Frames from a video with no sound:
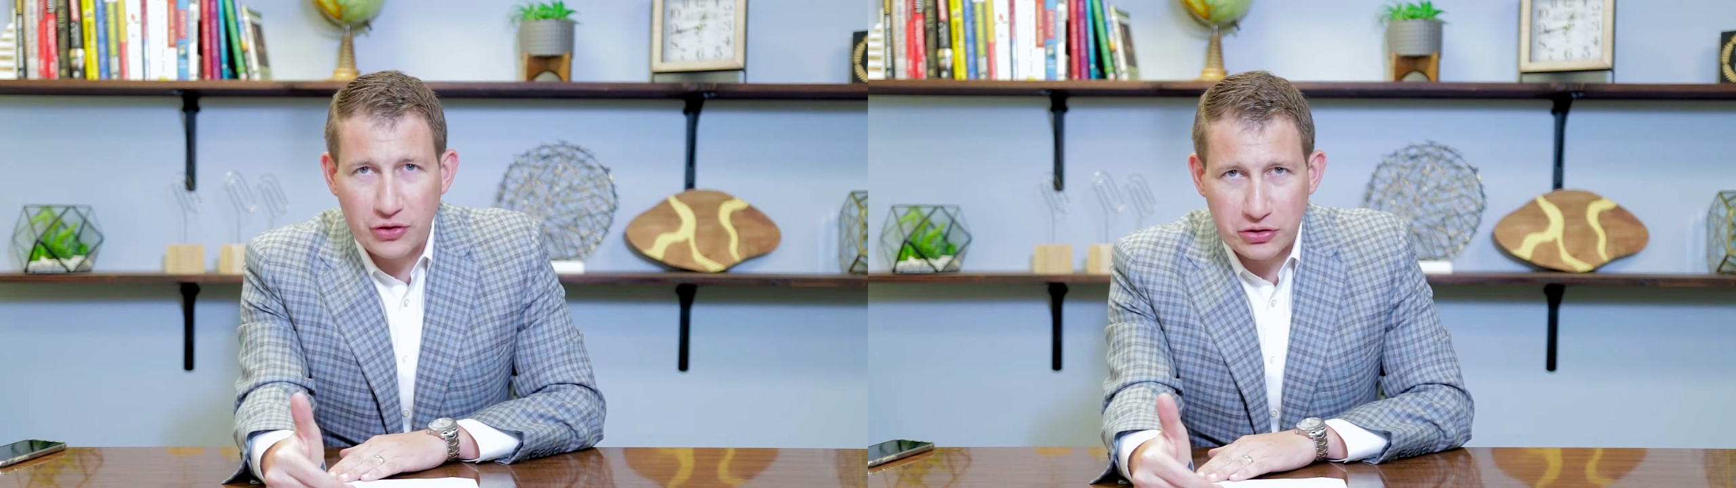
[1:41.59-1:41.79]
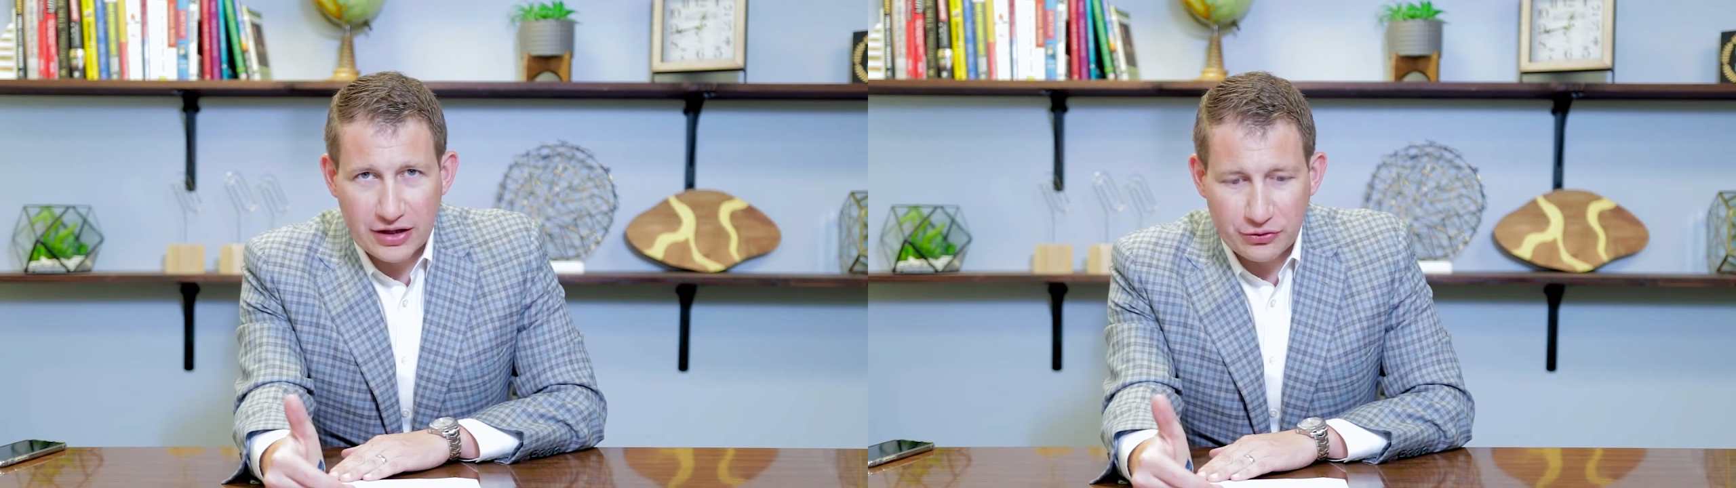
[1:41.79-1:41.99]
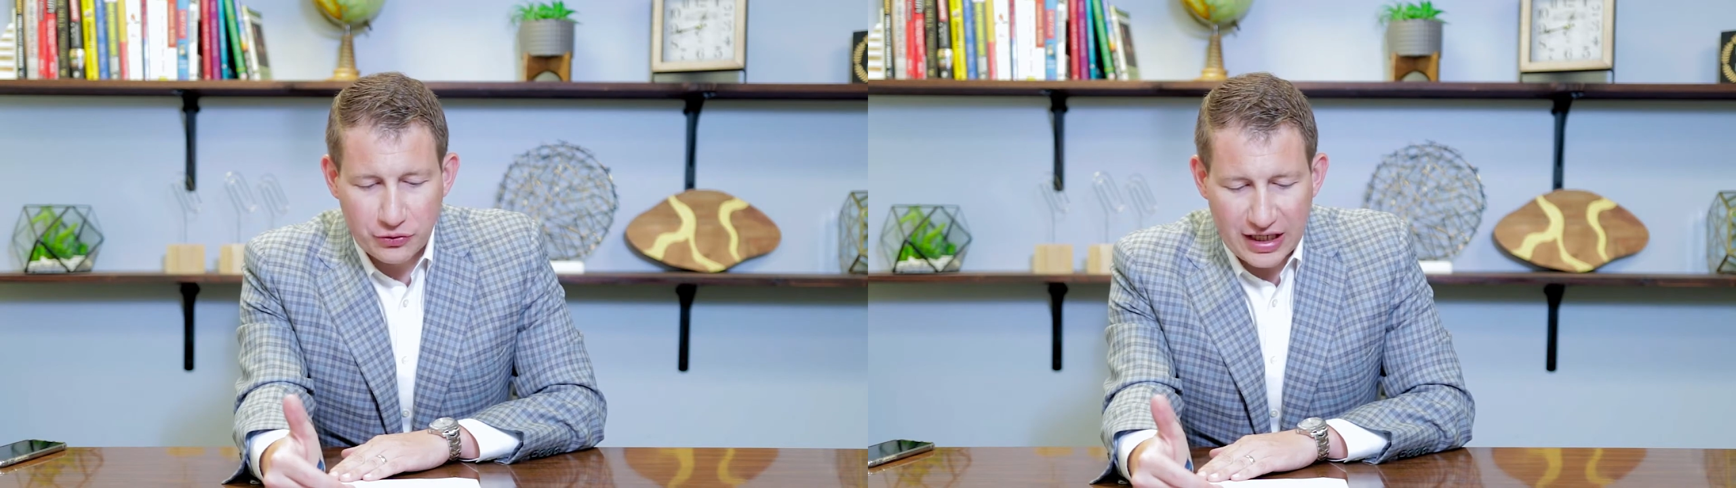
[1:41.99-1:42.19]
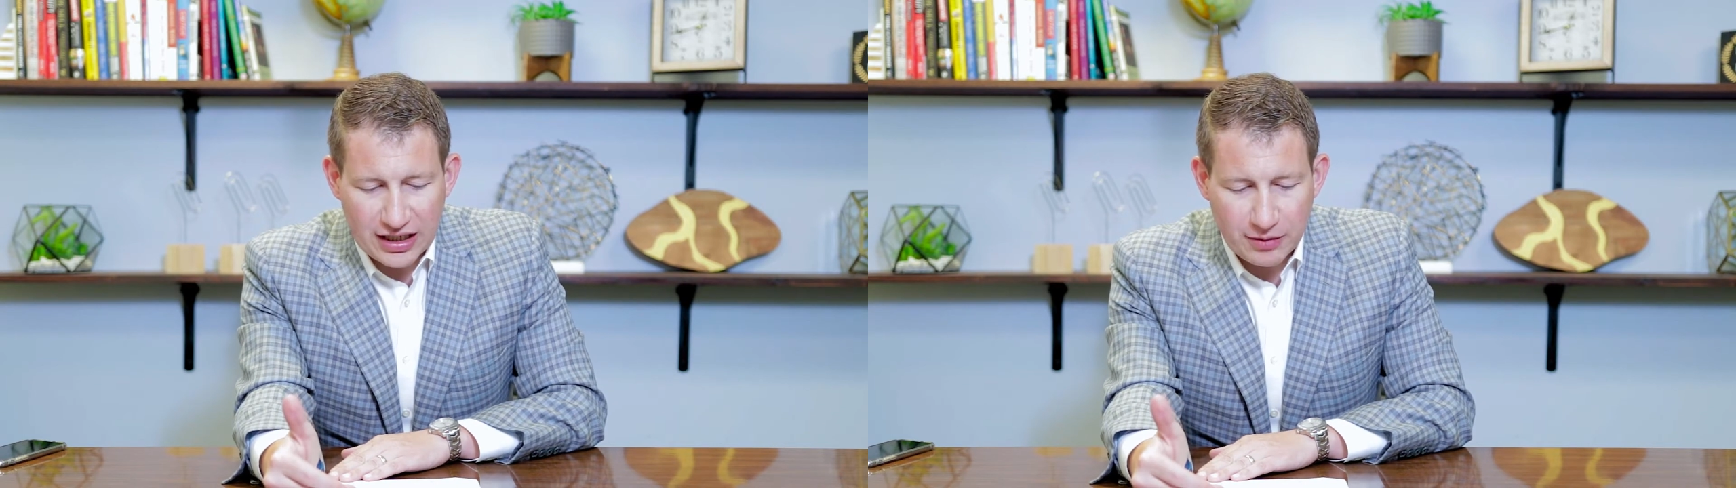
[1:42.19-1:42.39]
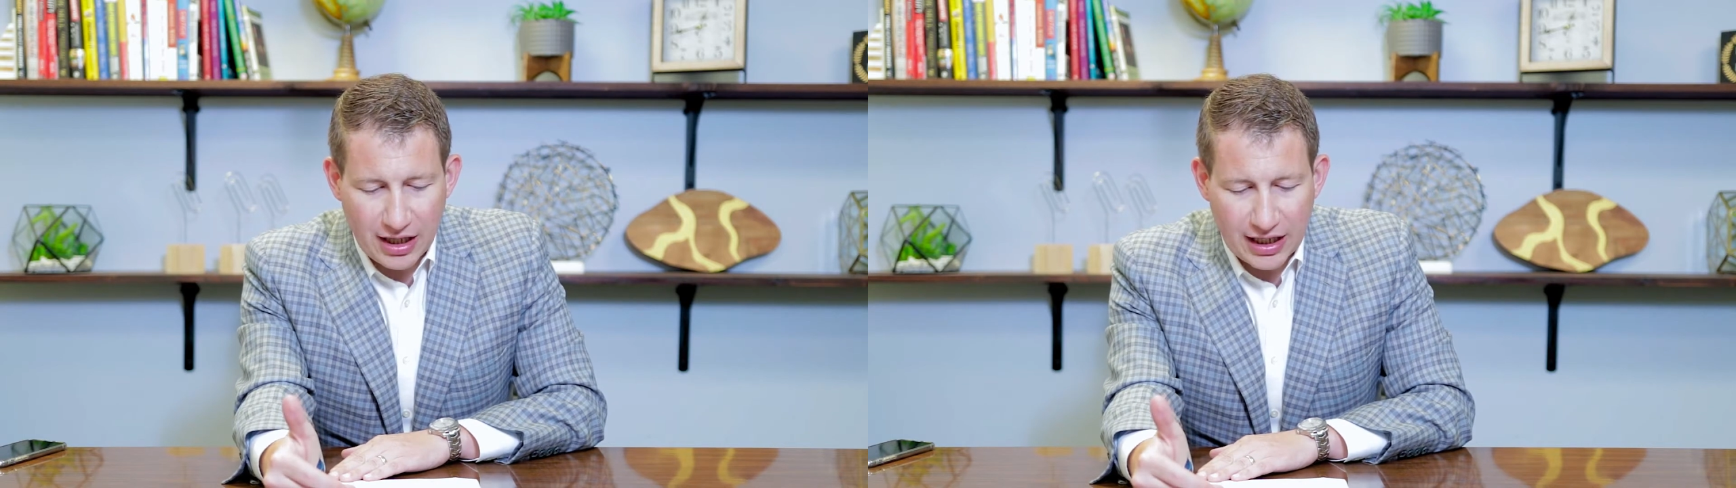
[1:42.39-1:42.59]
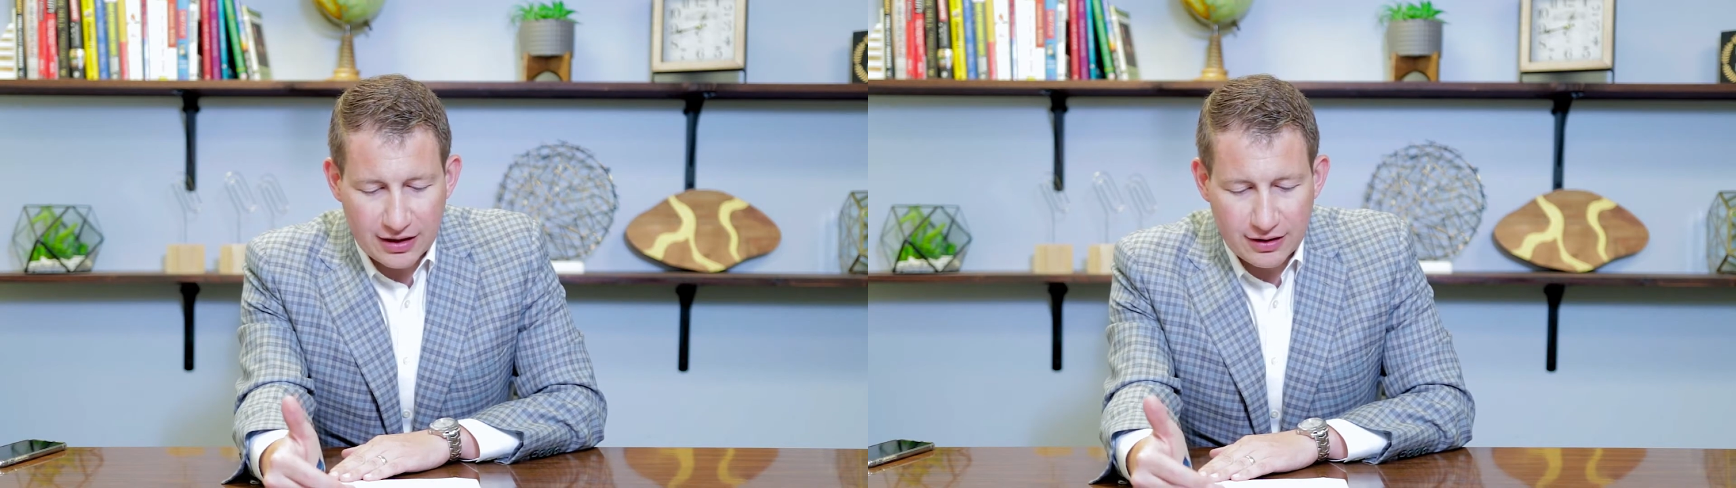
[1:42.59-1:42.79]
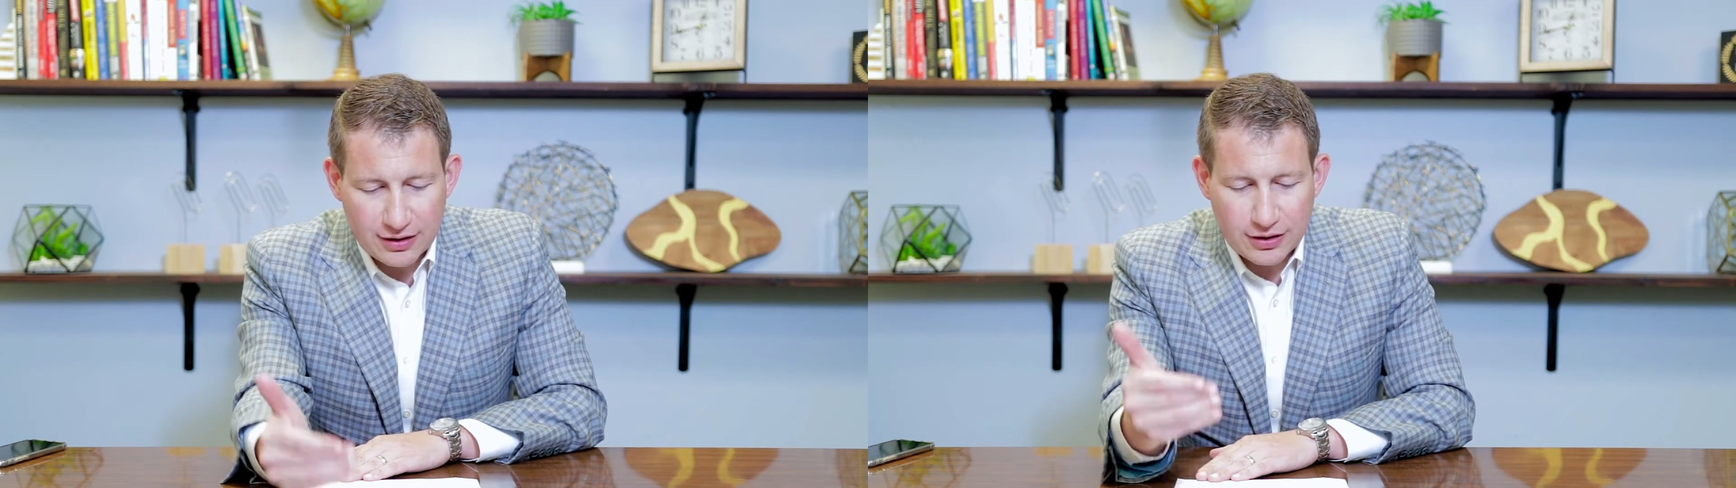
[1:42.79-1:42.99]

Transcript: looked like through the end of May.